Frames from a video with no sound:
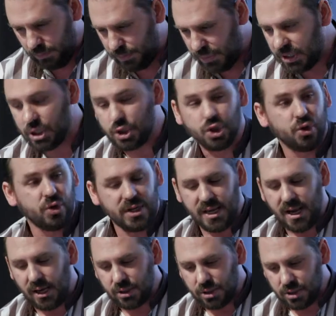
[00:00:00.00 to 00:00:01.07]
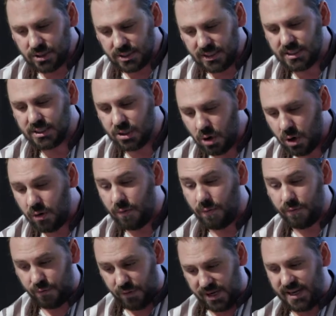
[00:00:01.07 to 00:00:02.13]
But the zoo, he argues, is not
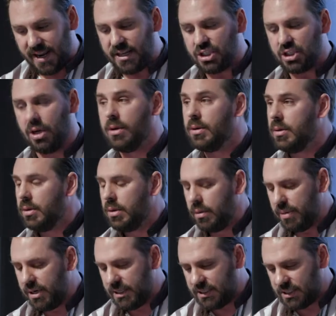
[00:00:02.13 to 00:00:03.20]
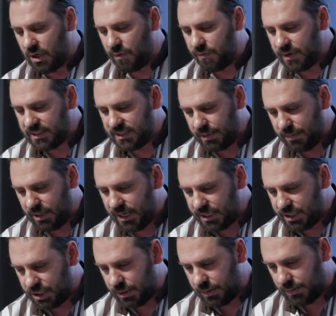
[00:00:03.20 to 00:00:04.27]
free nature, but itself a
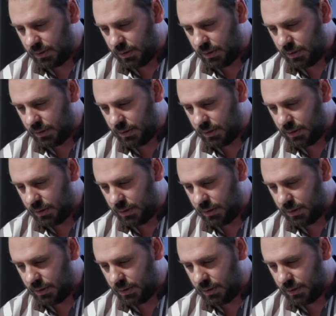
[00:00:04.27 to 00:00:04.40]
simulation.